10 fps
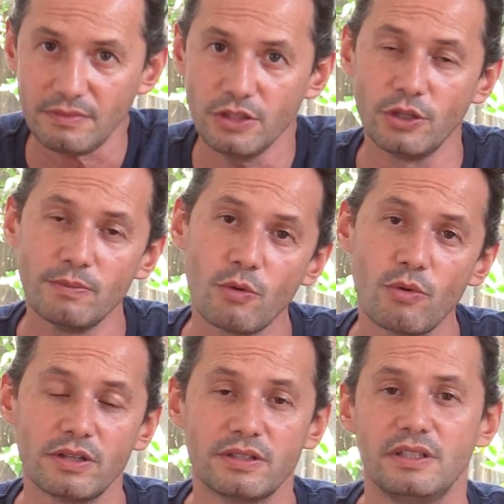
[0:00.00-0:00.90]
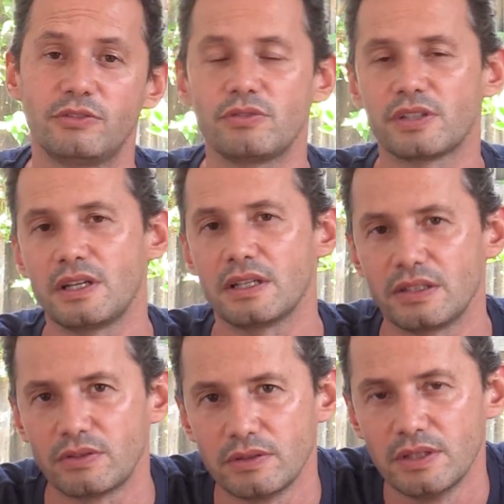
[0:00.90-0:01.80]
number one, is to take
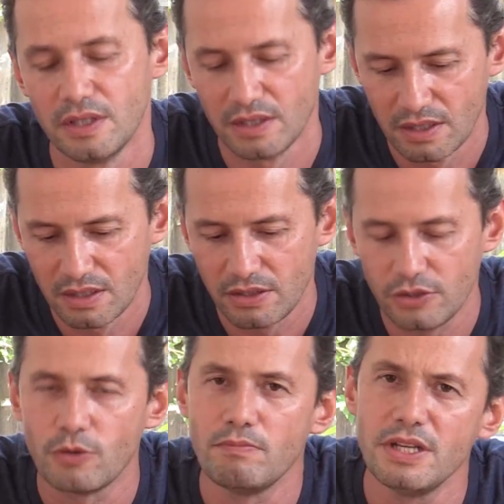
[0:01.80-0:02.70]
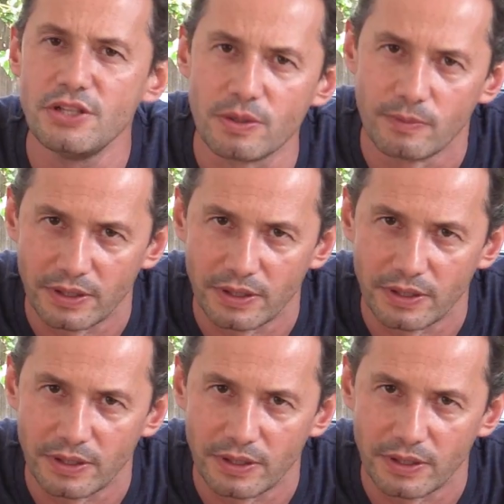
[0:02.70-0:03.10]
like the medium